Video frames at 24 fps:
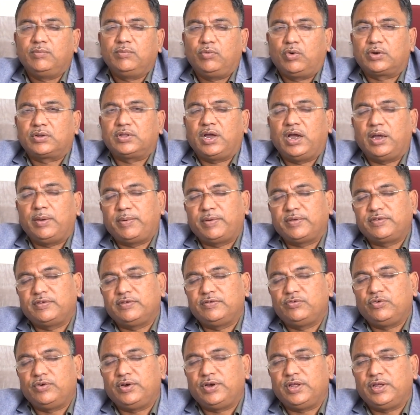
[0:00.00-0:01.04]
for the
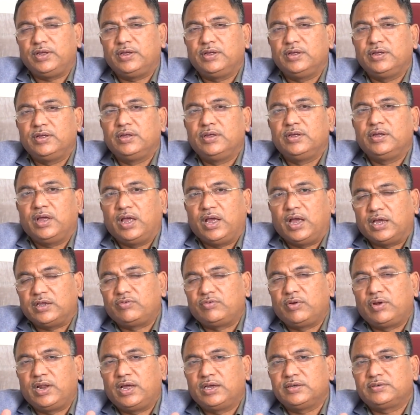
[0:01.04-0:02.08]
hypersensitivity, as
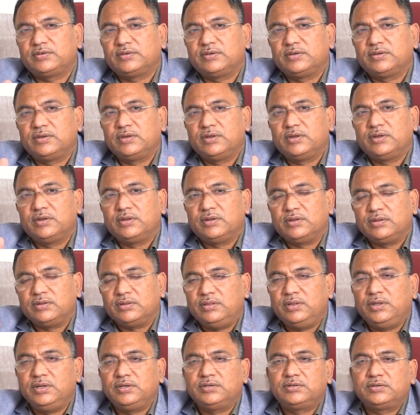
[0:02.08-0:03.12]
well as
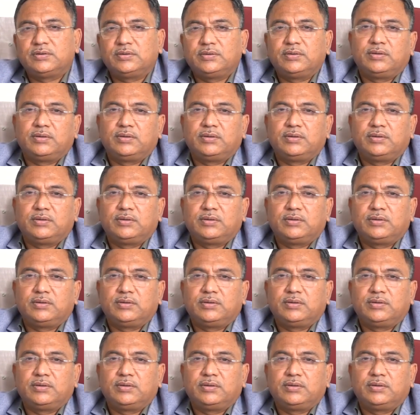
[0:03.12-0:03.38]
these